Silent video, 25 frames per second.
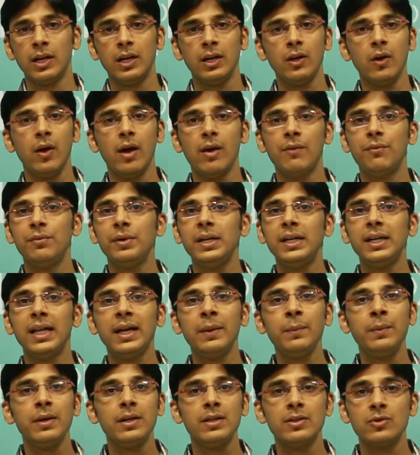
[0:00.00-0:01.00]
Now every
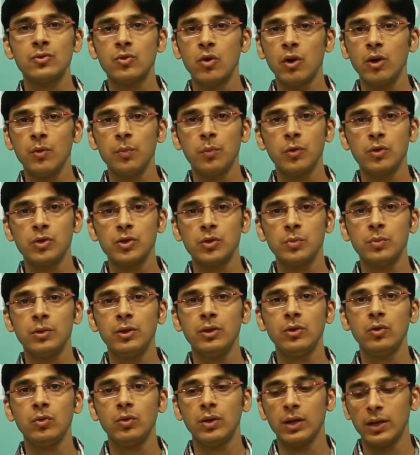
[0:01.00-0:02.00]
time it is not
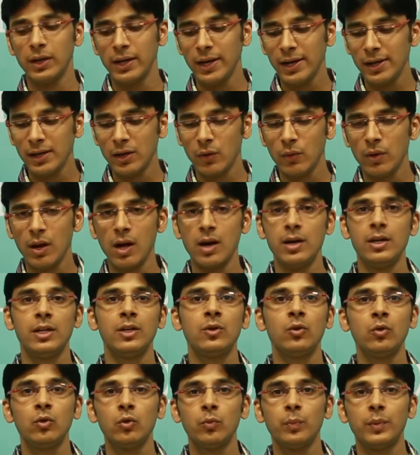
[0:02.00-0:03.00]
possible to connect our
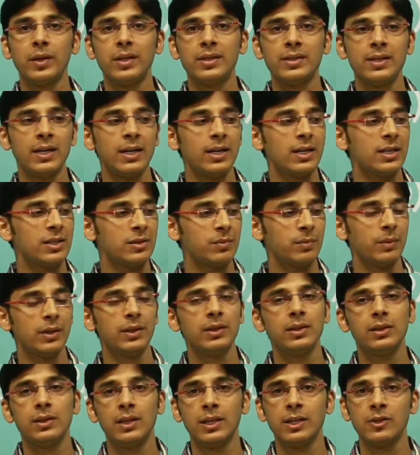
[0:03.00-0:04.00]
Arduino to PC and display
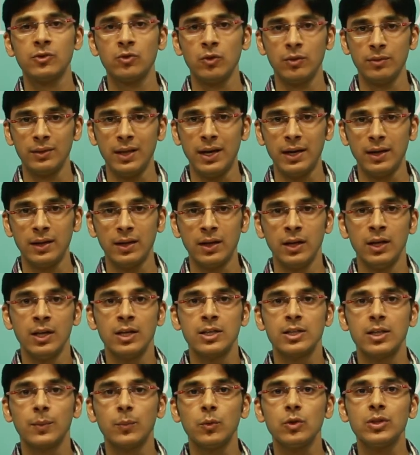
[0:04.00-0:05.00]
the things on that.
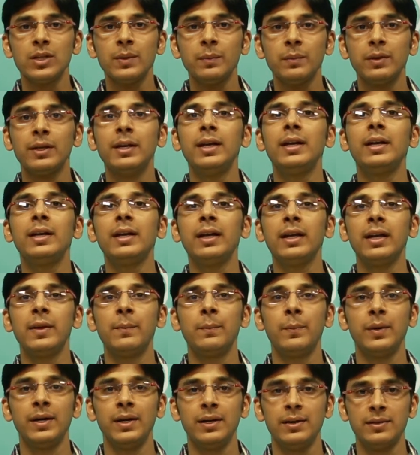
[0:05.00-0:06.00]
Suppose I am creating an
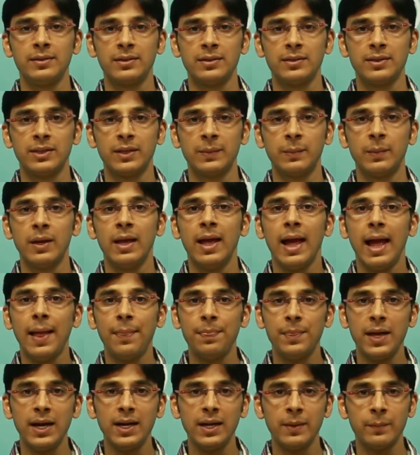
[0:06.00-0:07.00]
embedded system
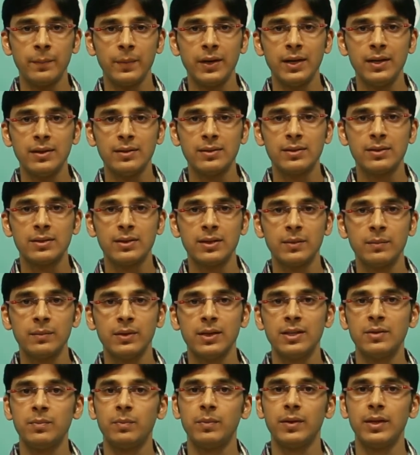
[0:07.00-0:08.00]
and that embedded system
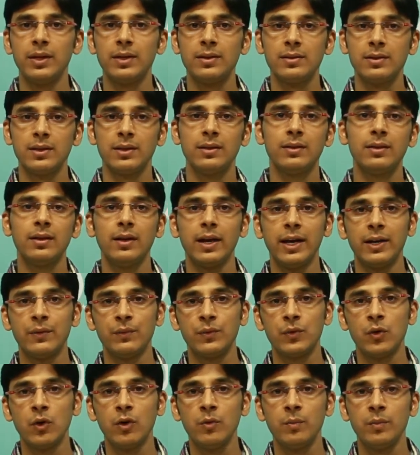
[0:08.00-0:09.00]
is placed in the
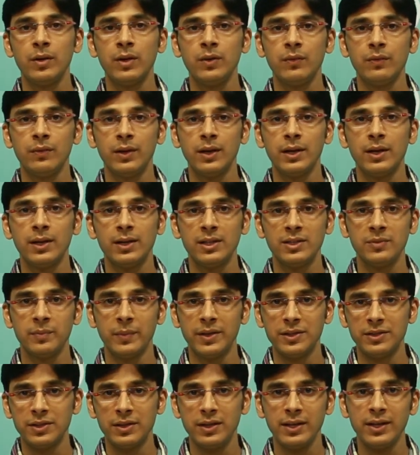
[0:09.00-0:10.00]
environment where it is
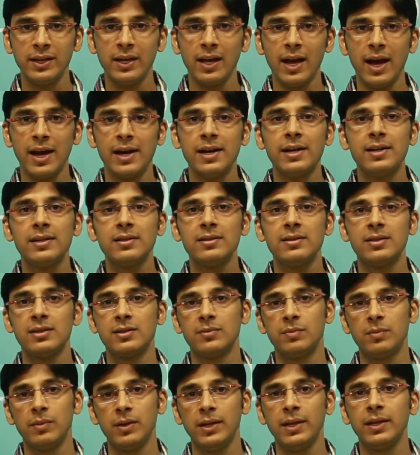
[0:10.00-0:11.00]
measuring and it is
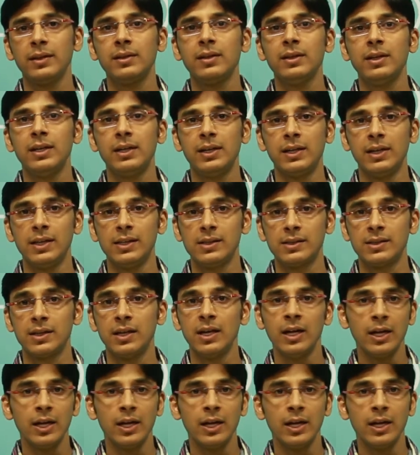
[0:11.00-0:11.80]
displaying the details.